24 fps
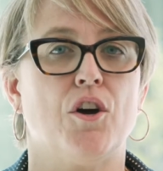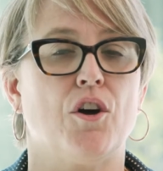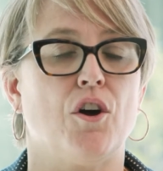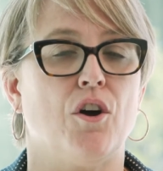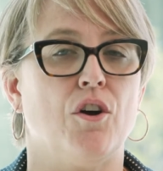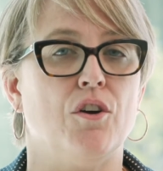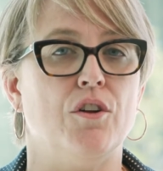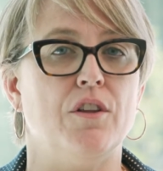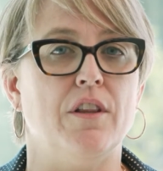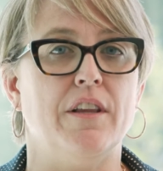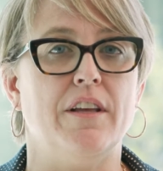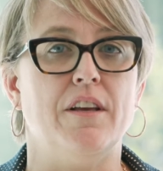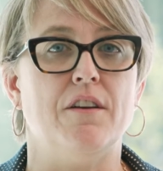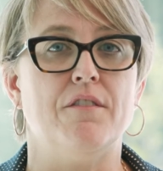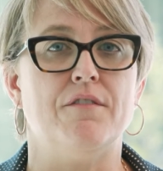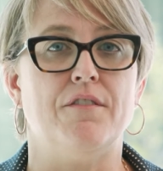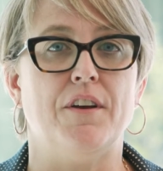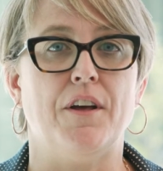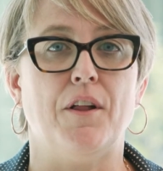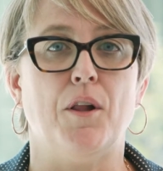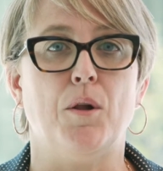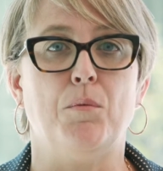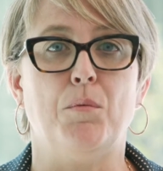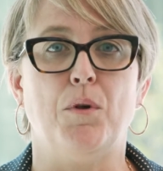Currently
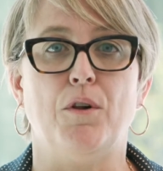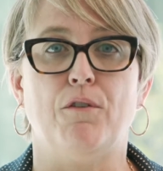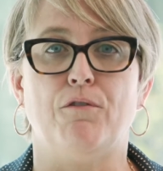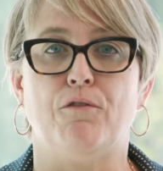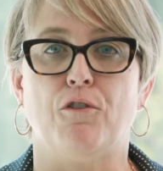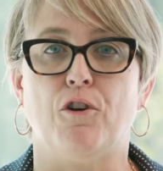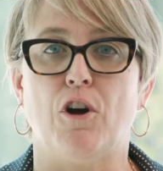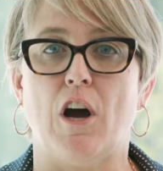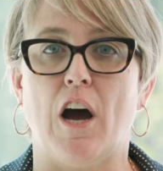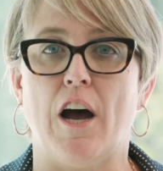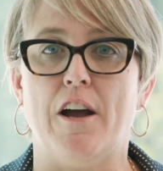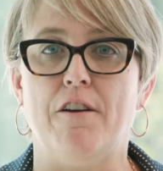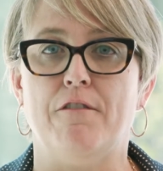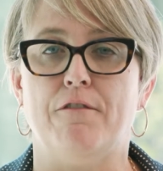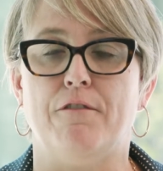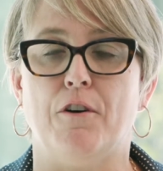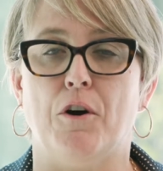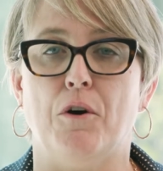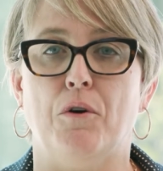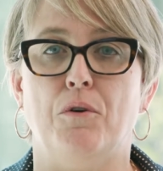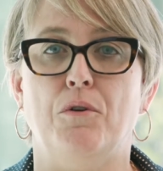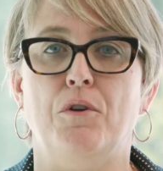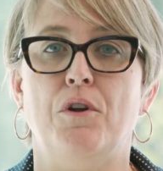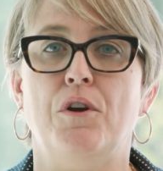available for
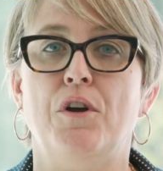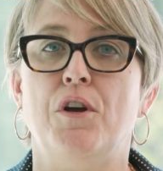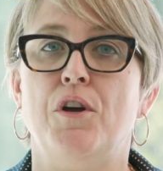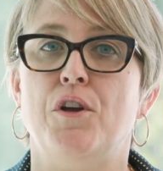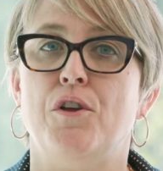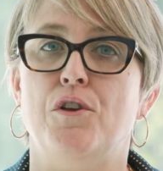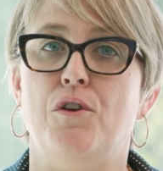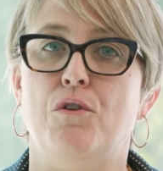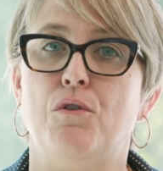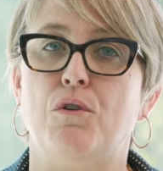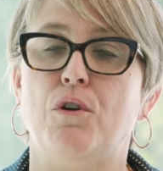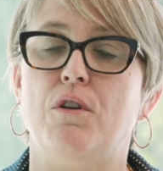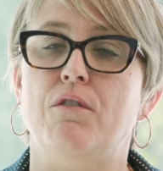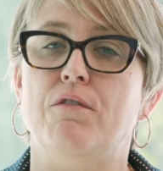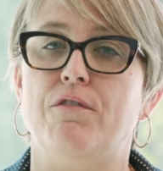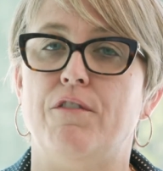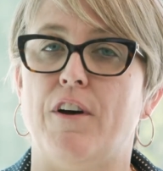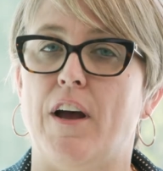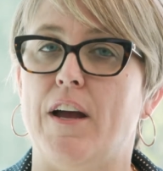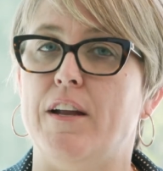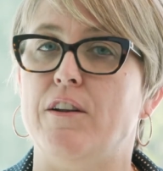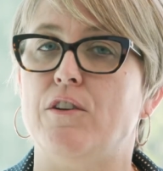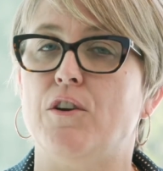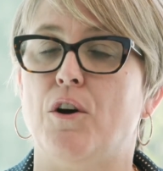iPhone, you can
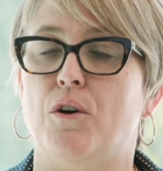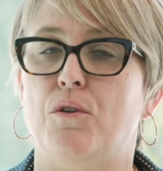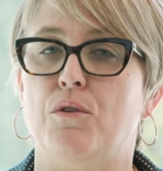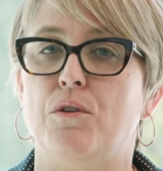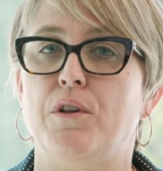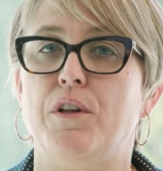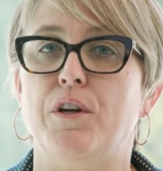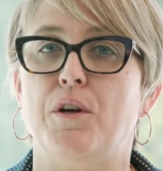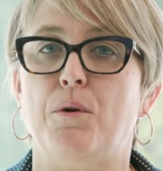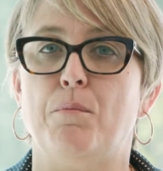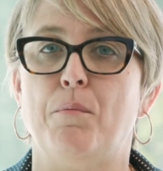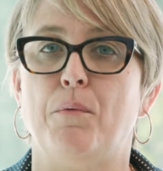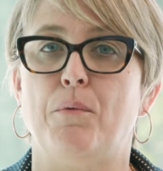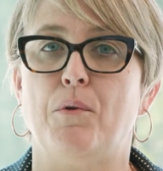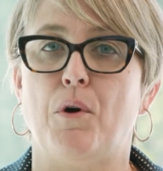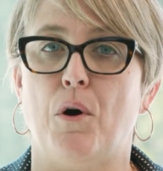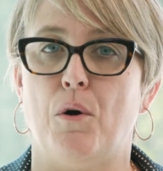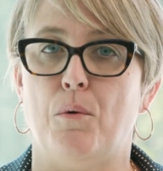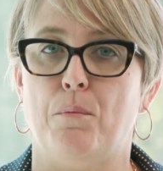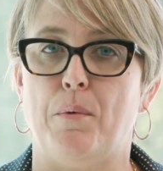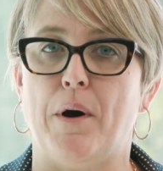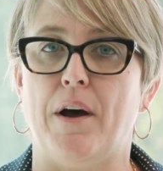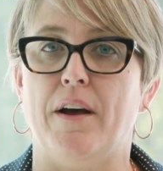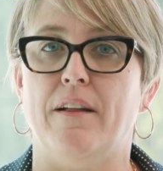find Cochlear
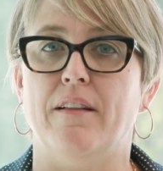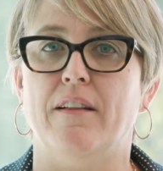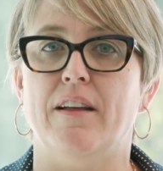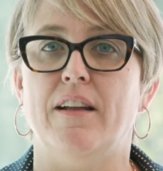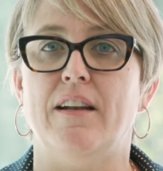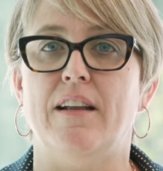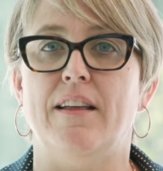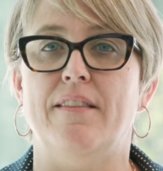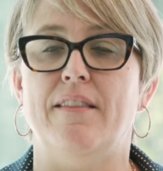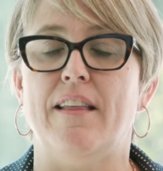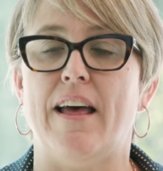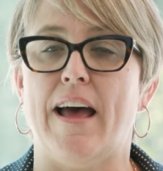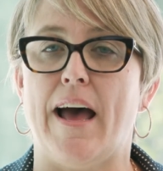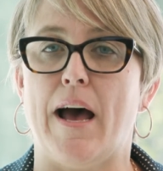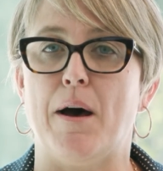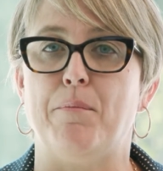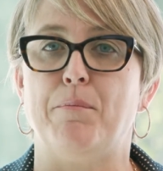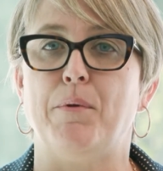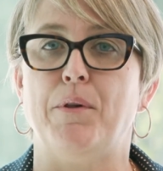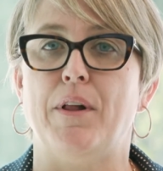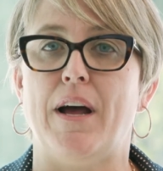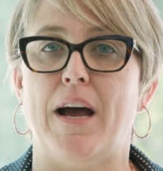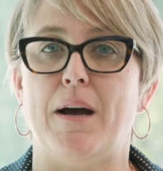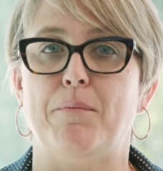CoPilot in the
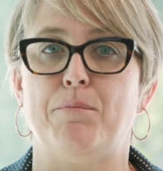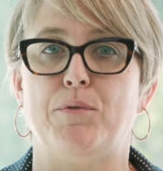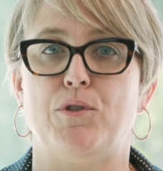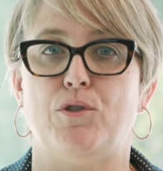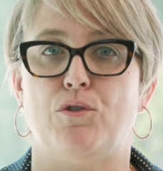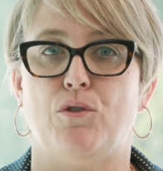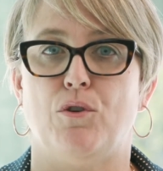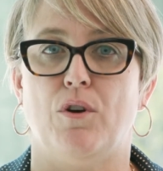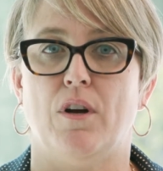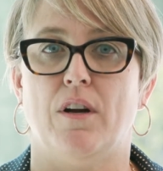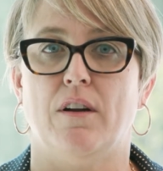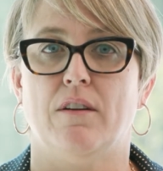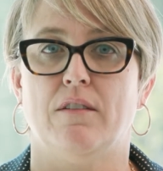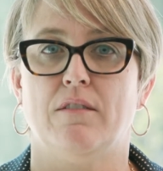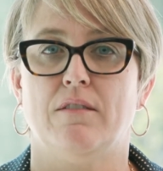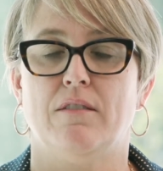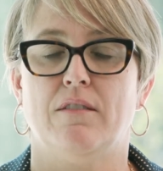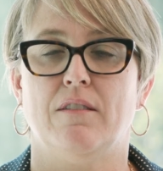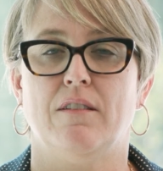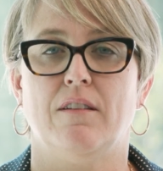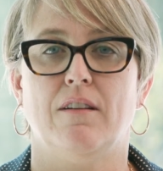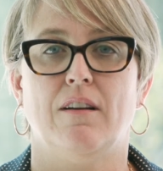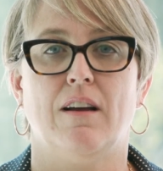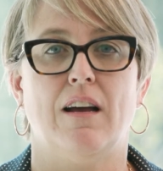Apple App Store.
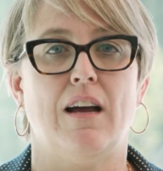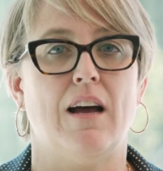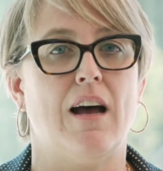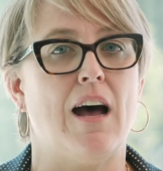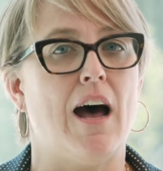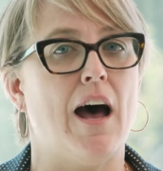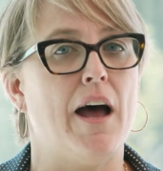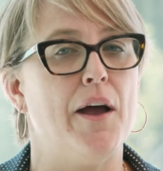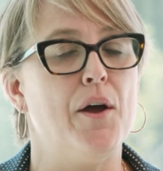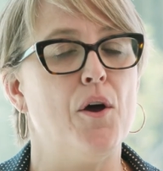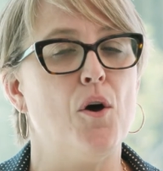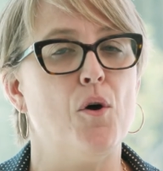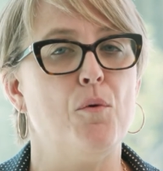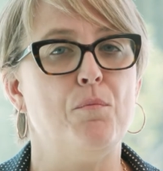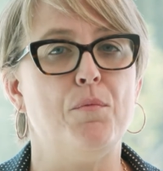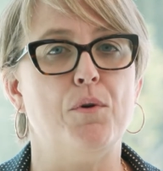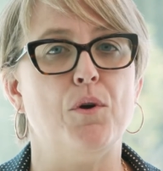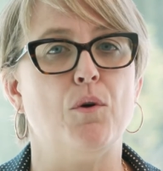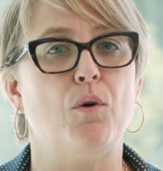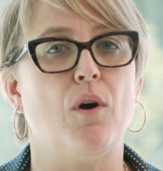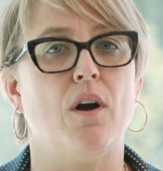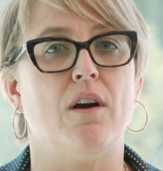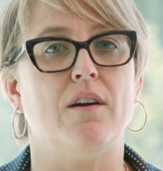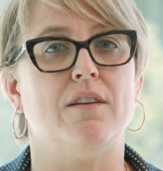I hope
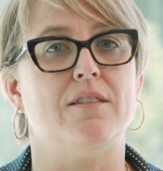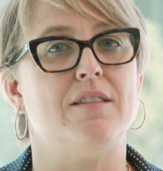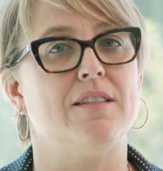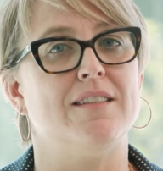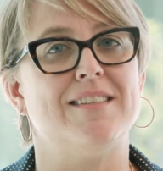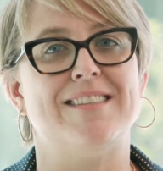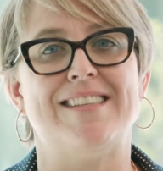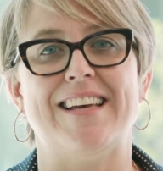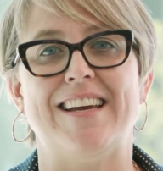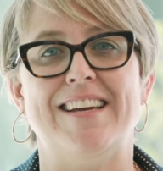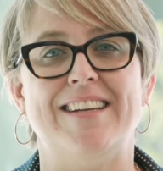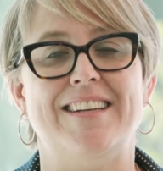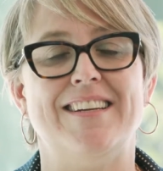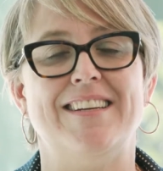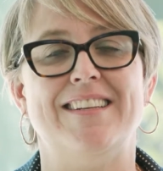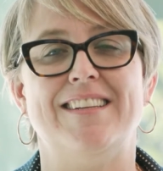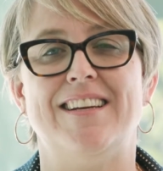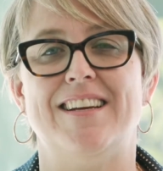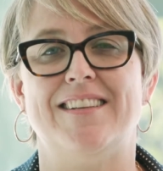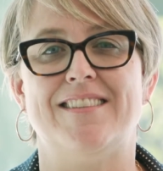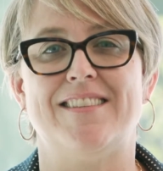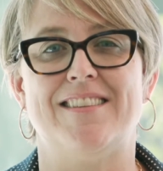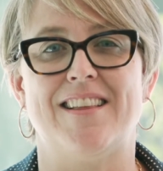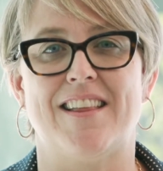you are as excited
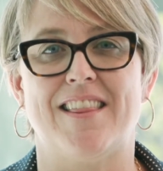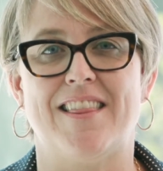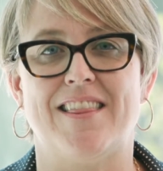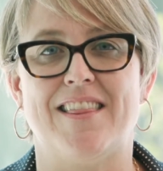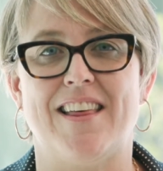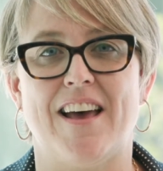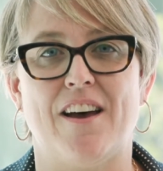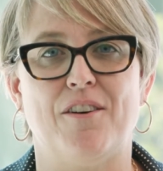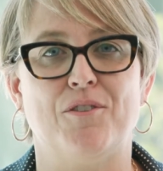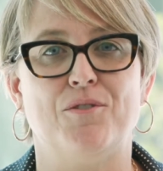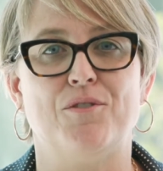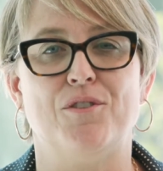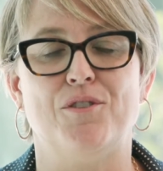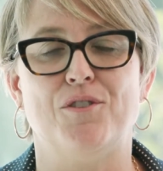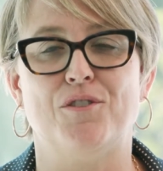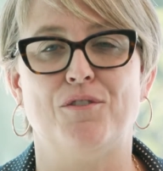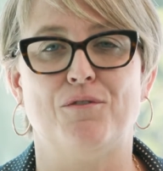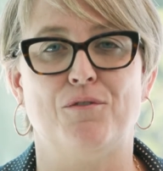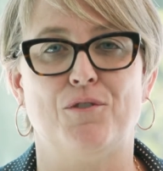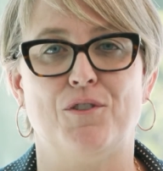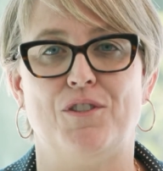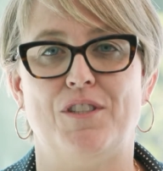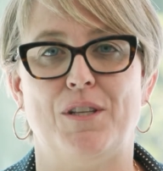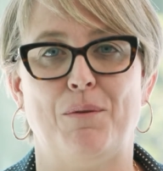as the thousands
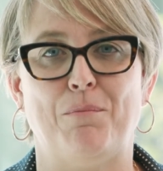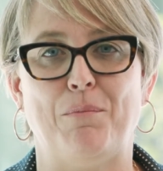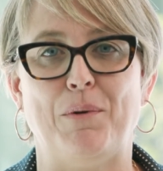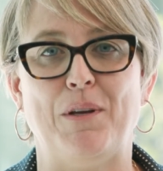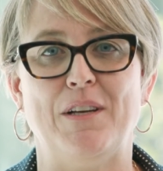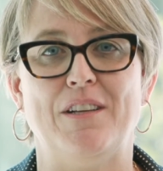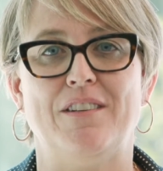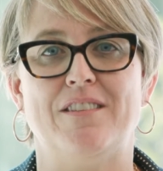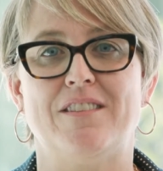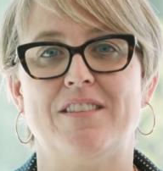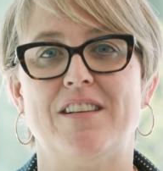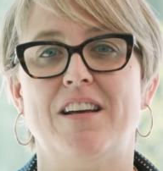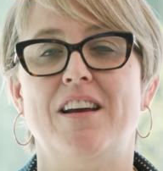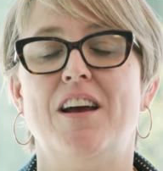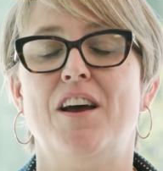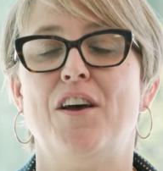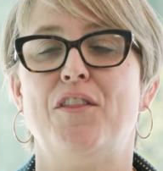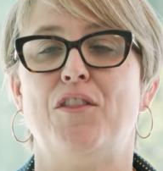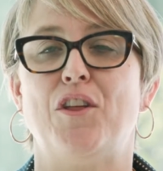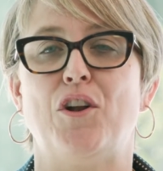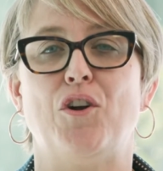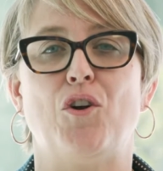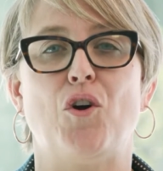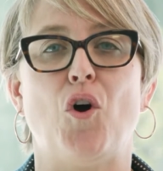of recipients
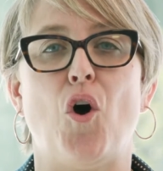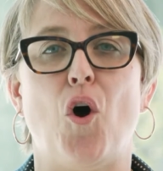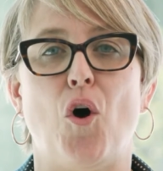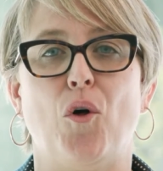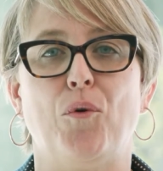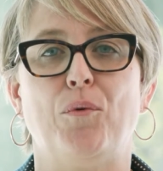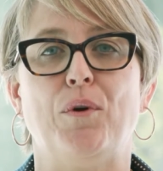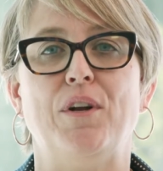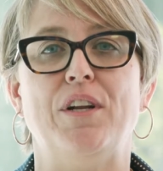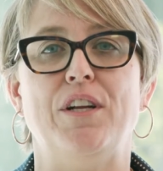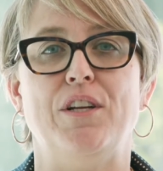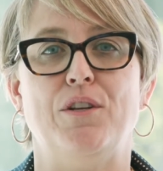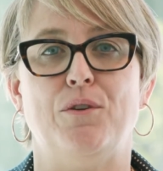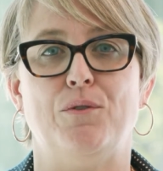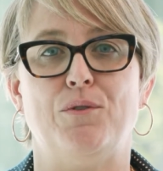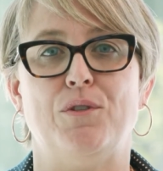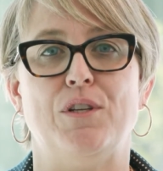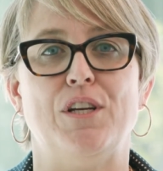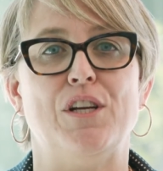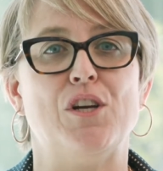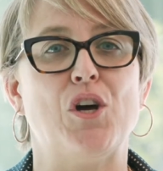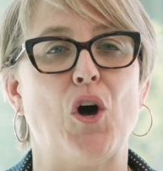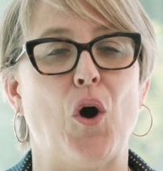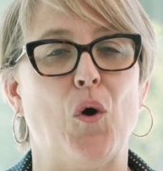that are already
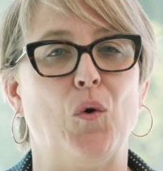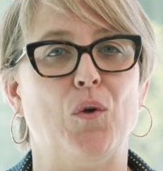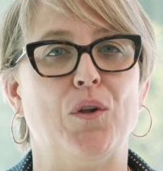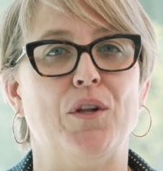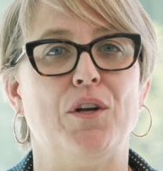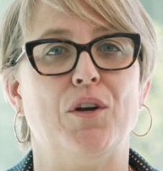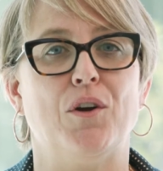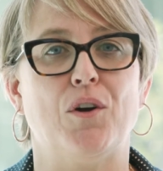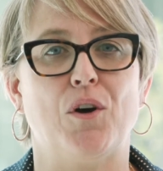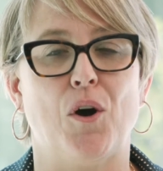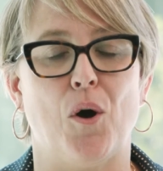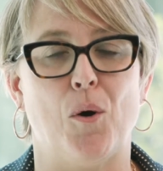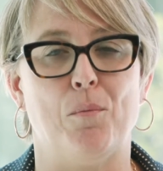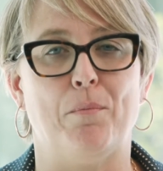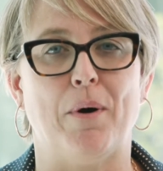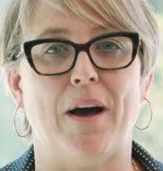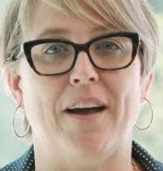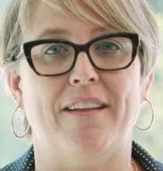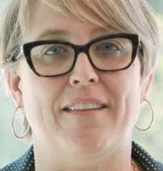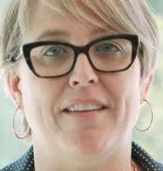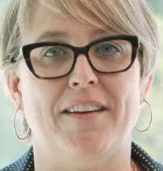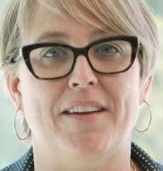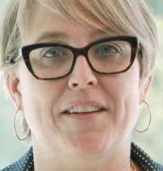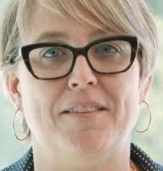using Cochlear
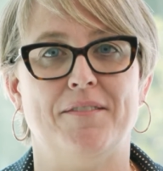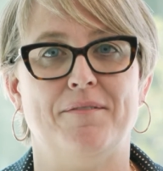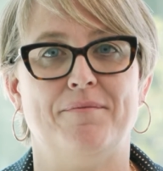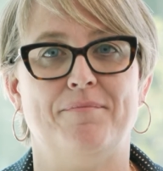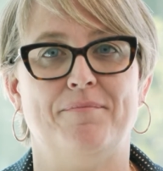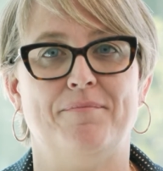CoPilot.